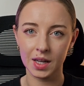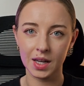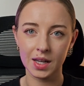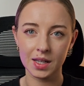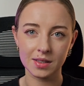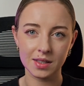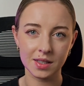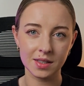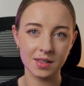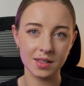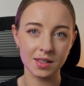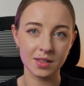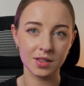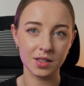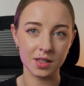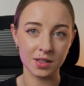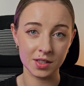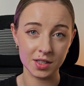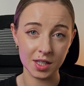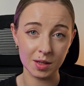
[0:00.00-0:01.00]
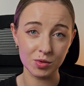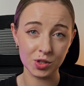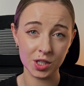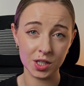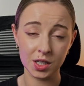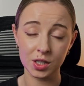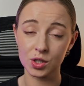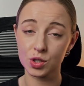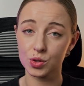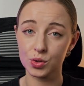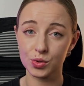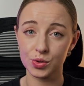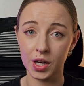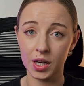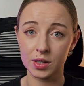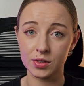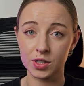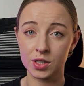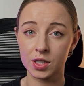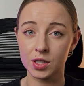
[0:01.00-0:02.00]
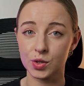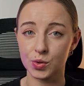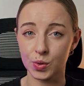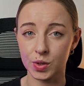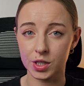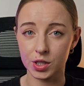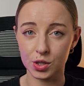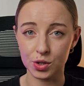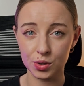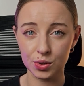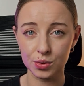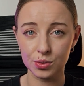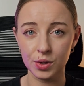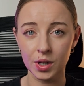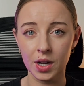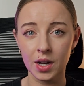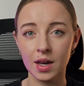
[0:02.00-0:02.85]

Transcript: Since its inception in 2022,